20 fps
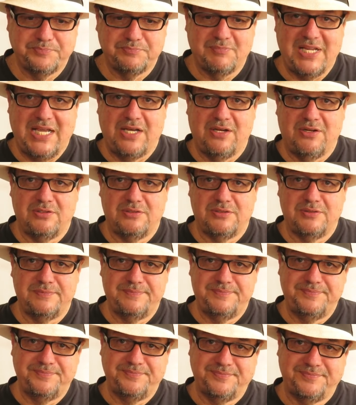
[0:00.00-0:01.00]
Now,
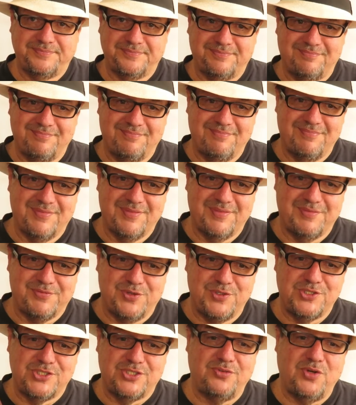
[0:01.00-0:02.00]

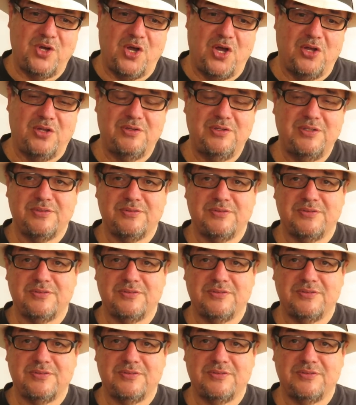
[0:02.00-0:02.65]
first of all,